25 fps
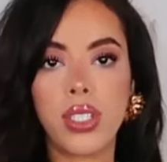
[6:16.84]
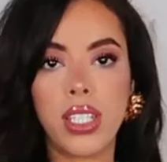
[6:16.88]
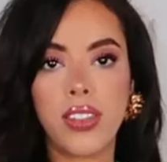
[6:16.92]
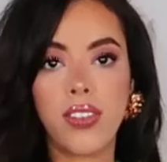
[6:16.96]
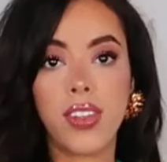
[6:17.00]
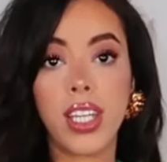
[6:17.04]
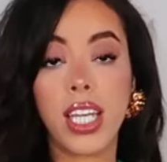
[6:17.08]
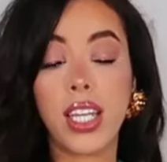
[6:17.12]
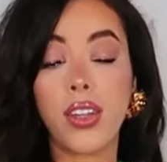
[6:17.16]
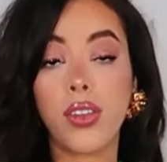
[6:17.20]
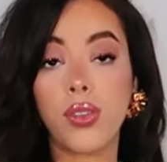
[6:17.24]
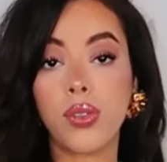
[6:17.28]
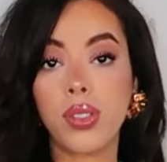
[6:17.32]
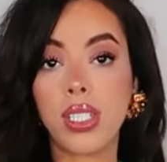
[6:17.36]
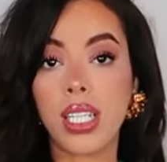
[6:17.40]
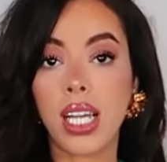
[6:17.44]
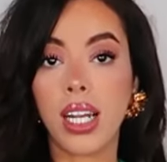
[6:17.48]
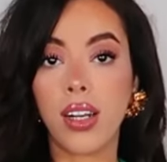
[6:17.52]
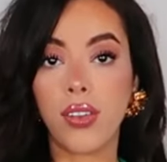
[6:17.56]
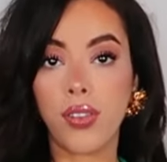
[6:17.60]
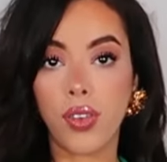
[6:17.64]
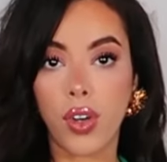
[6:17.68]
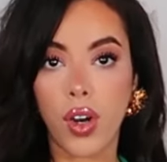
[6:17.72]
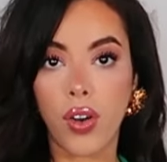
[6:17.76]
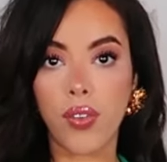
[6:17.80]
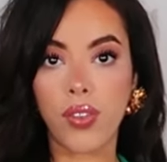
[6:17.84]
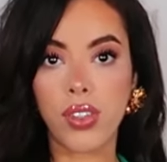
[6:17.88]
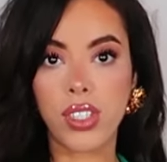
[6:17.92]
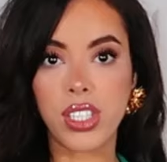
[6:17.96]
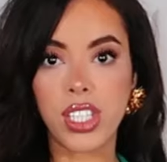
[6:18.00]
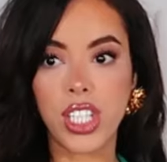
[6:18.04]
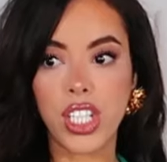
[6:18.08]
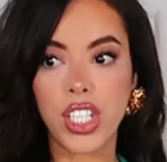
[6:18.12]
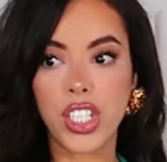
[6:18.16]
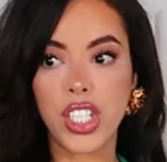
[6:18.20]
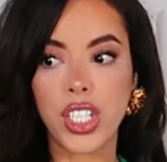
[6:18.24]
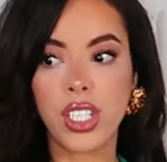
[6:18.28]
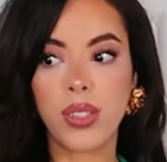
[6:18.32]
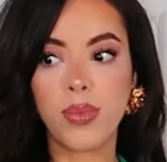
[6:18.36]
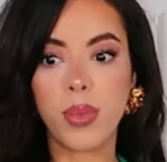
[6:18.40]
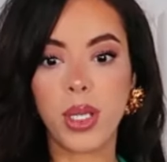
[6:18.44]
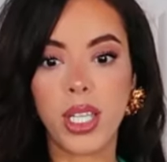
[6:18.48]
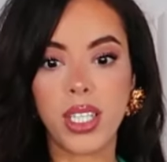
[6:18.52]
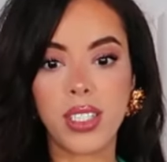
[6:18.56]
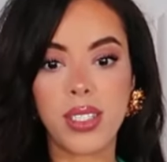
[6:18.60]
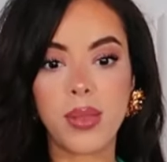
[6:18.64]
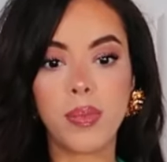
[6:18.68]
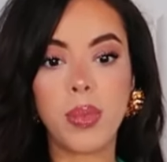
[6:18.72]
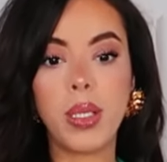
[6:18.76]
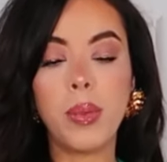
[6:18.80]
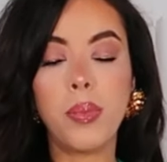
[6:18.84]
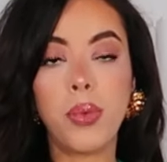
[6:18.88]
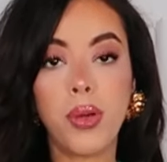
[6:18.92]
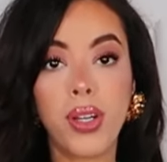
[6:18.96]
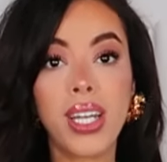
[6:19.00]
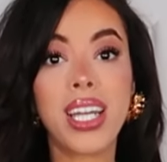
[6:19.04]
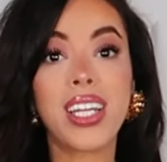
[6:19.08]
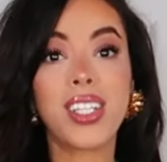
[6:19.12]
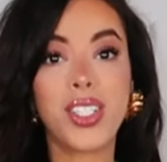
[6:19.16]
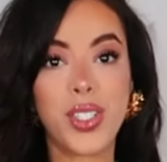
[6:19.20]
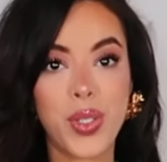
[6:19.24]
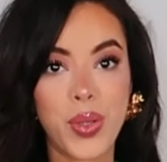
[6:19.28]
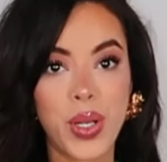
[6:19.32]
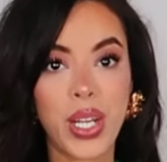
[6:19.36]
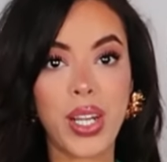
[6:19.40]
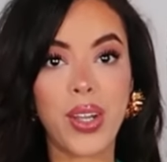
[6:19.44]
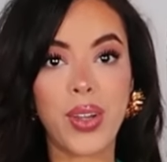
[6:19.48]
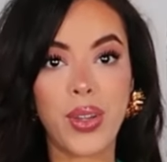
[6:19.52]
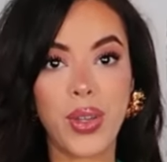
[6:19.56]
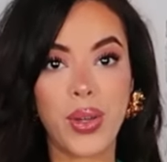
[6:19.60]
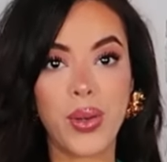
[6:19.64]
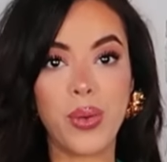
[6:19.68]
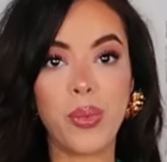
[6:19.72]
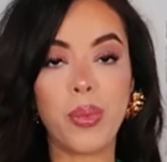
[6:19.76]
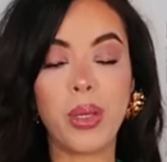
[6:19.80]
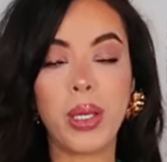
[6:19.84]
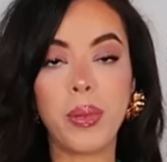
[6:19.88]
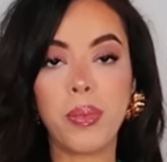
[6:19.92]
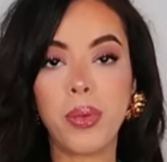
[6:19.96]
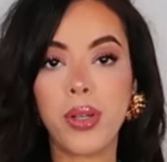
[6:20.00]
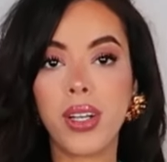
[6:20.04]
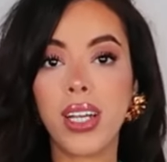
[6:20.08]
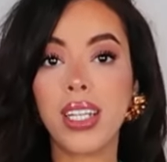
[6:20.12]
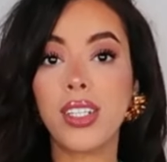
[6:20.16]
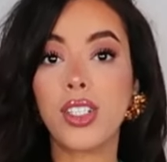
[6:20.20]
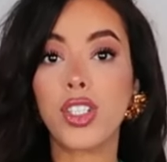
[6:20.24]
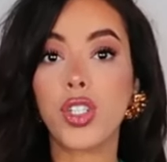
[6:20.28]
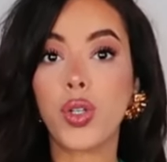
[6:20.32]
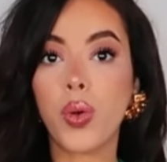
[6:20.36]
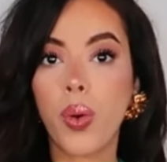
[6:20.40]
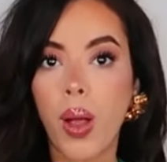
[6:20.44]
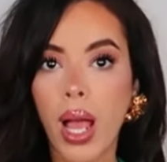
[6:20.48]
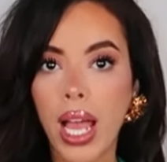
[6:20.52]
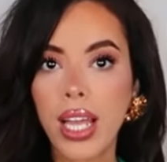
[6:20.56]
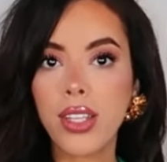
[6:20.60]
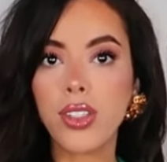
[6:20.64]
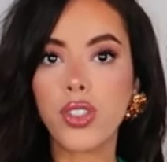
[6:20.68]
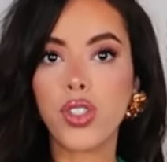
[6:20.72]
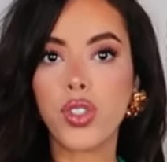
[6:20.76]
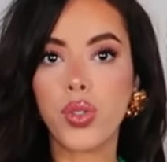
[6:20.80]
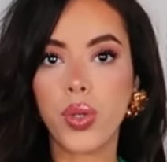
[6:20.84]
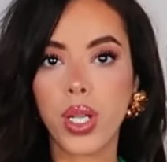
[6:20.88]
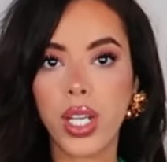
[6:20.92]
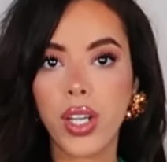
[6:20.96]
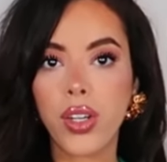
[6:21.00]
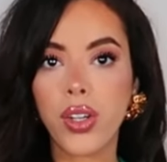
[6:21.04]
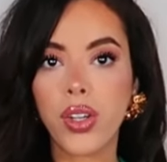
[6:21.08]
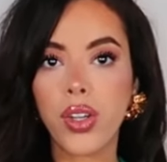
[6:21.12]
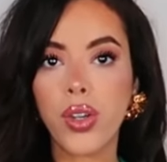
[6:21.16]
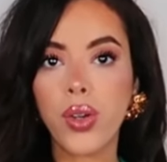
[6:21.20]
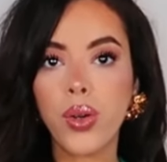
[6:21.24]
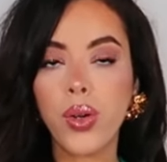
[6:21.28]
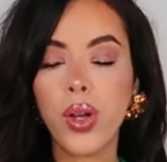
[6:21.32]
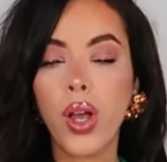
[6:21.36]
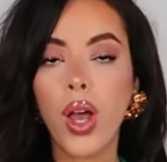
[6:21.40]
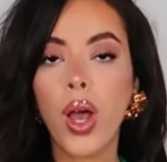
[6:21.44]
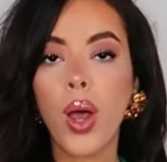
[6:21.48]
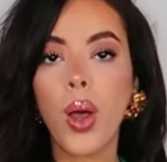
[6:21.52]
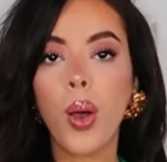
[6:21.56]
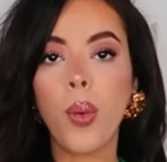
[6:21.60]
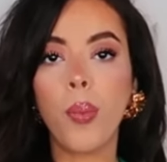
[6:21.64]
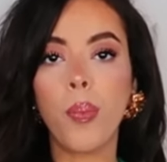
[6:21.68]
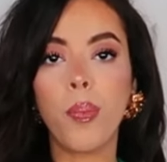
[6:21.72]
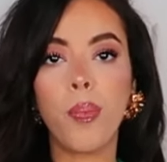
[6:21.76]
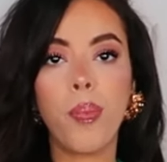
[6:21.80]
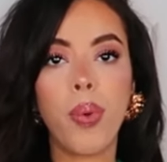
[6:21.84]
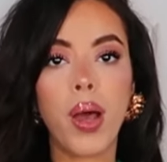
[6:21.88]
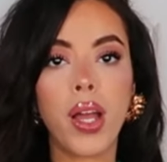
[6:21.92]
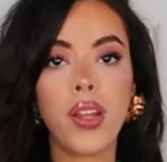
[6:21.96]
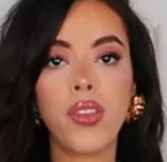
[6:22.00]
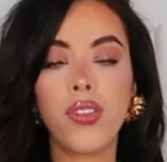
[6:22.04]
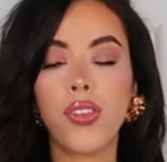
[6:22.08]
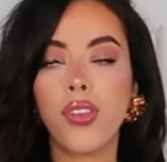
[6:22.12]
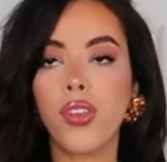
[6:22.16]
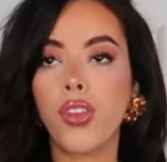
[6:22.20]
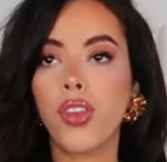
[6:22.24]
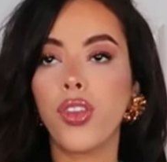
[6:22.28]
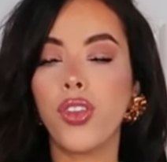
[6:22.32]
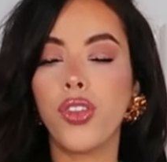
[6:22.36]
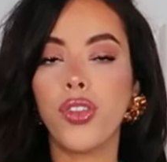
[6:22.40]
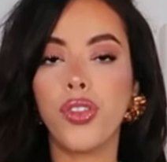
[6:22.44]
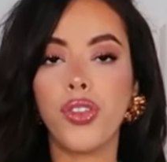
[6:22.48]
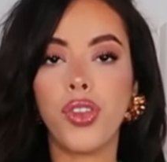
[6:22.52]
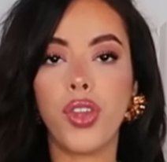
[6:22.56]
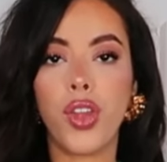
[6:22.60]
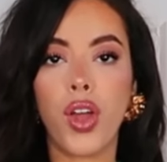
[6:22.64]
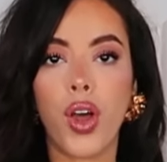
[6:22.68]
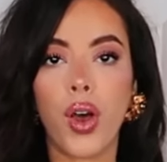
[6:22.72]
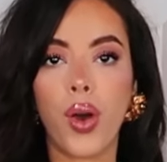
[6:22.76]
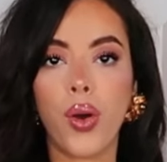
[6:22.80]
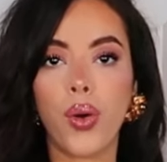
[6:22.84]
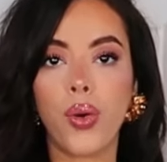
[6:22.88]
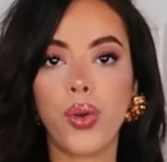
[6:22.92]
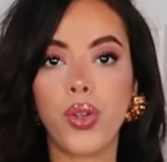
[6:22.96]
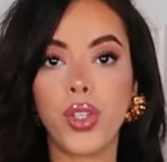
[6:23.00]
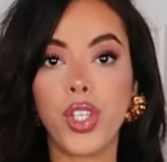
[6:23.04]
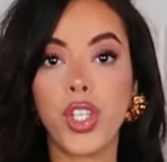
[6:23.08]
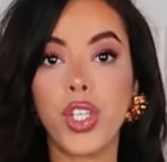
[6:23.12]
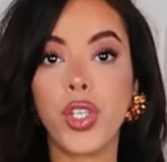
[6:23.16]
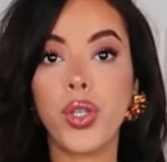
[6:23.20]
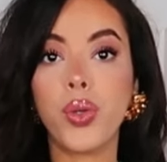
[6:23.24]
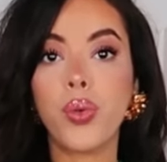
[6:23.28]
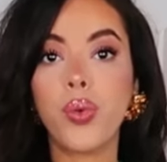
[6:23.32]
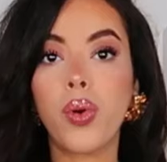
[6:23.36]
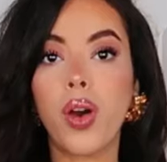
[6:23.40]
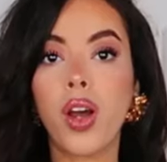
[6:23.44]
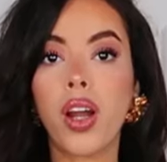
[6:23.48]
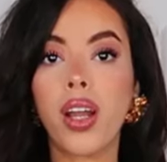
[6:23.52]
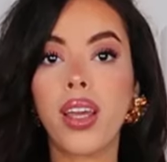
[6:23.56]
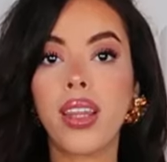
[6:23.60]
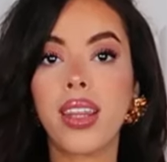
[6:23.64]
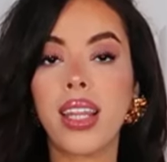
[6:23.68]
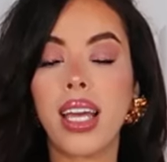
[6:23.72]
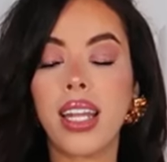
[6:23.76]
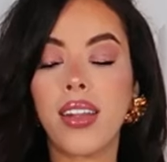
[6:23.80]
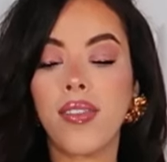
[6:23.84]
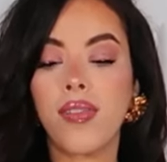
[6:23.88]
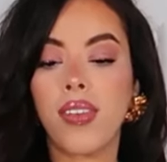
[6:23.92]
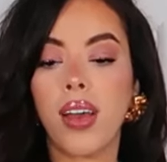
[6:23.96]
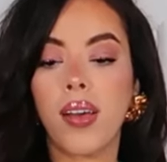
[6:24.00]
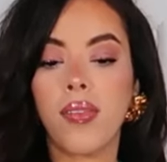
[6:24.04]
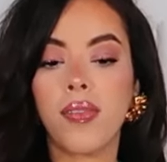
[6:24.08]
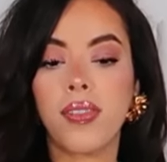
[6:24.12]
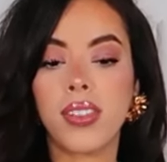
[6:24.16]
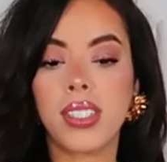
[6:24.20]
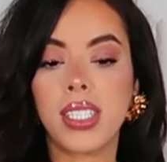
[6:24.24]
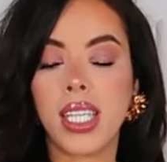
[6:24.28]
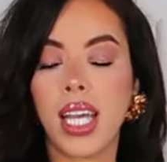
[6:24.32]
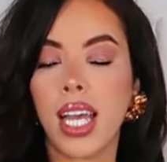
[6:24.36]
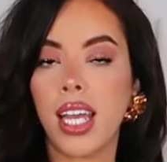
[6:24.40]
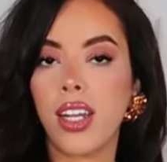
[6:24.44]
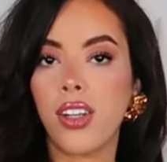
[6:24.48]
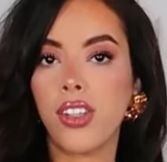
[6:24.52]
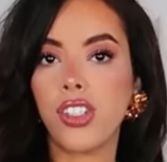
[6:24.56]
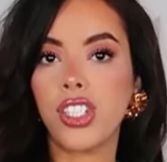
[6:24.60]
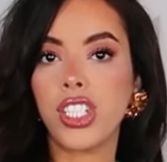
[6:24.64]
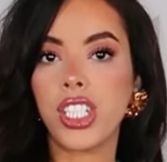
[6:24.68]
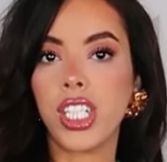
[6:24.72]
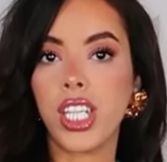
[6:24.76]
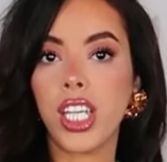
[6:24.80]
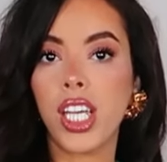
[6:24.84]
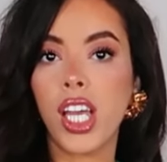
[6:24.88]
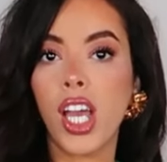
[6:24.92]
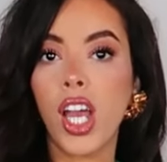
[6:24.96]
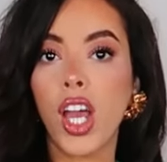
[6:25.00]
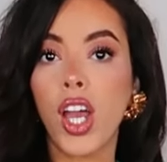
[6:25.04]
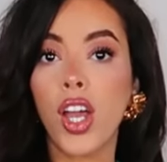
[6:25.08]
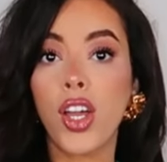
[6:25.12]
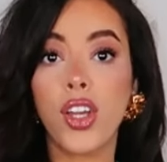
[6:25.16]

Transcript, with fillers: to navigate those kind of conversations because people can trigger you. People can try to trigger you, but no, you are that femme fatale energy.